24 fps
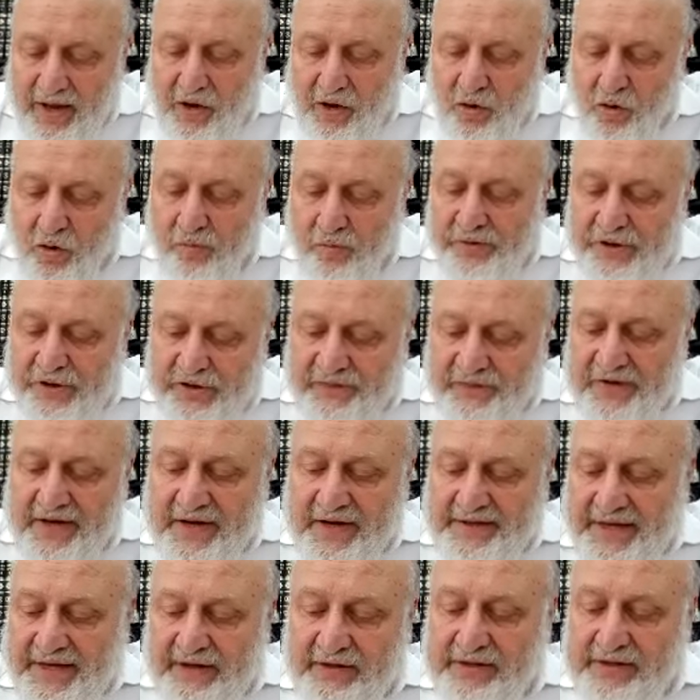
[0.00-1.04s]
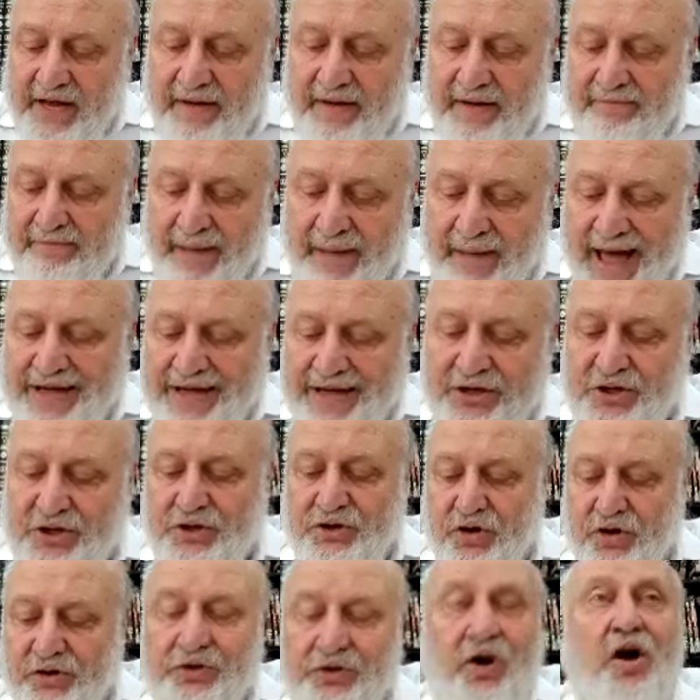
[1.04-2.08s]
Uber says there the
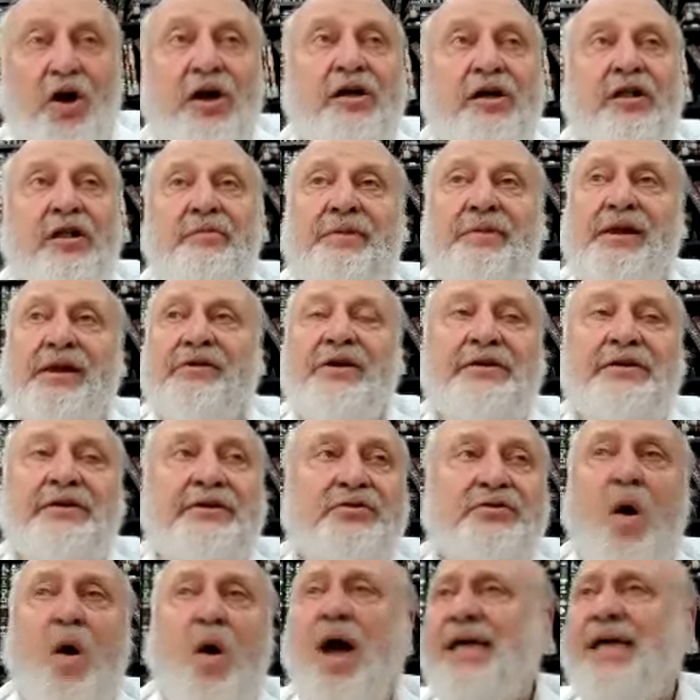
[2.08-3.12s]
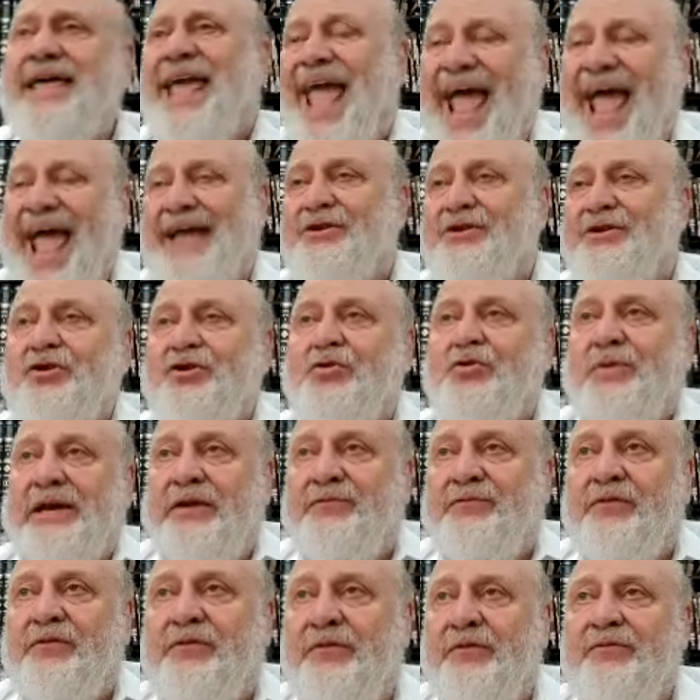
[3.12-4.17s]
Oichel Why can you eat
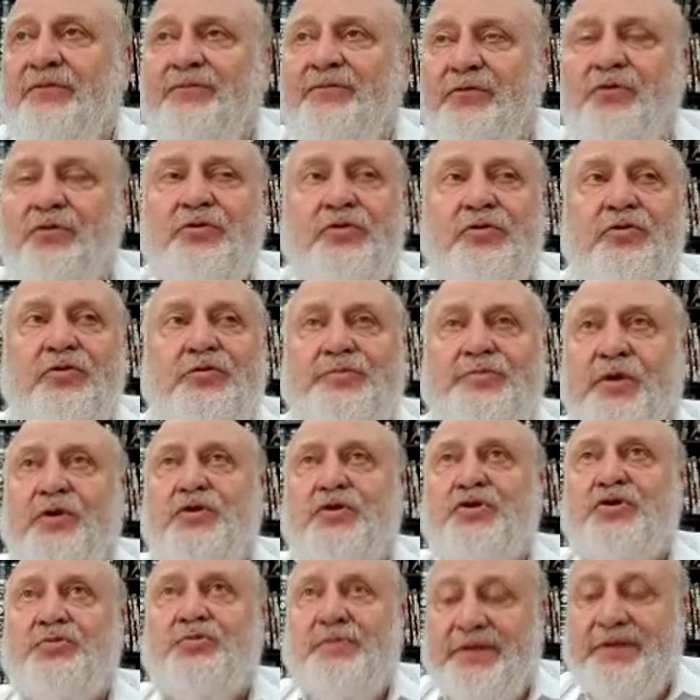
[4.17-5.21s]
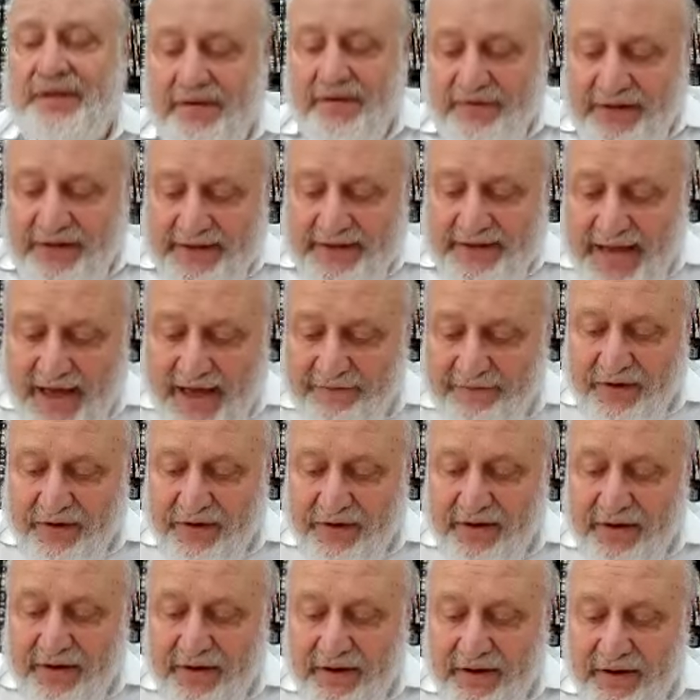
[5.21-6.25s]
from the fruit? Because shvita, everything is
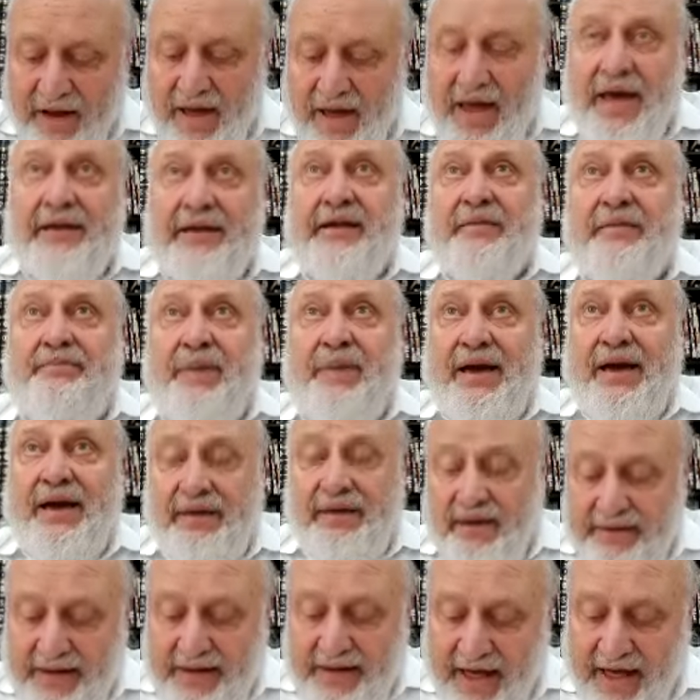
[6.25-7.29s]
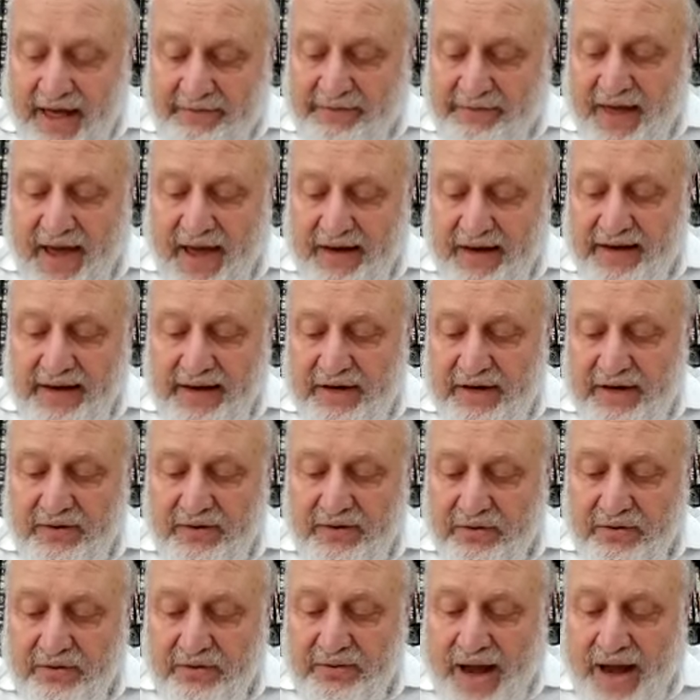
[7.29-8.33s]
Hefker. The Peter, the Hefker, the
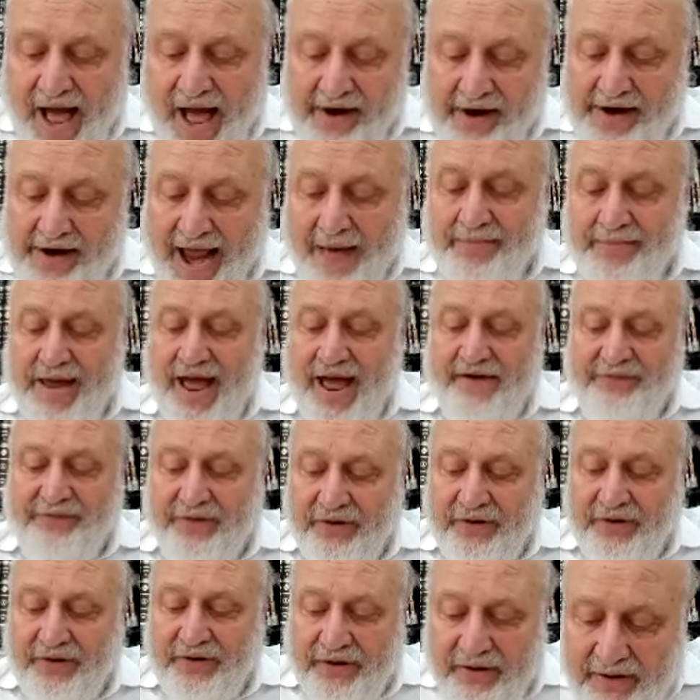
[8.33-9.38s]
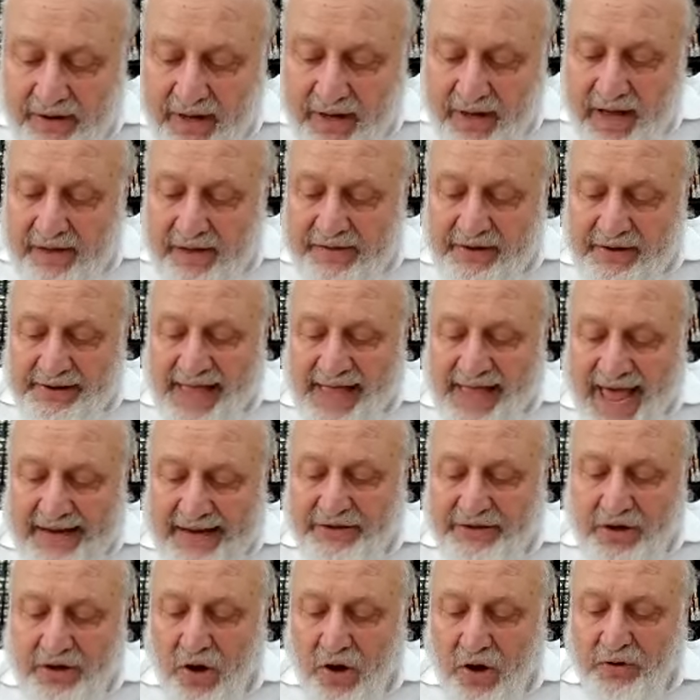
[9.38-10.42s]
Inu. I don't know. The land
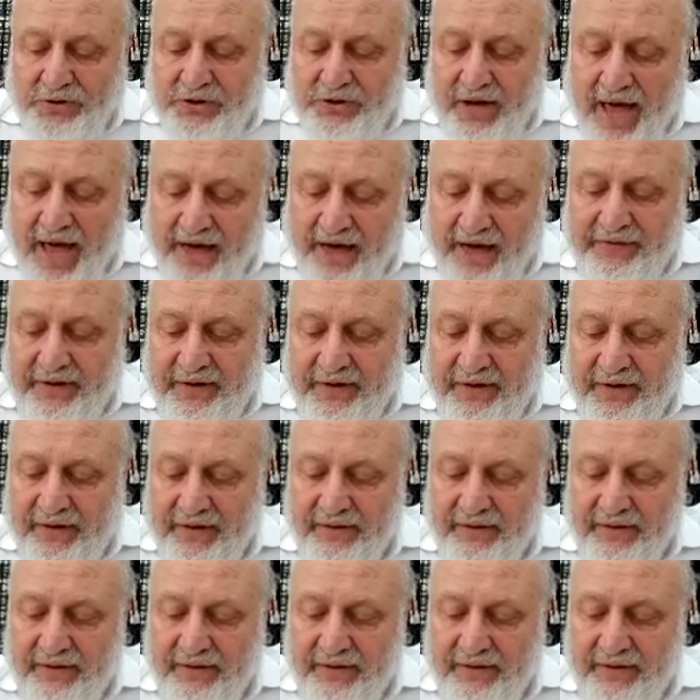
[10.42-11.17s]
is also Hefker.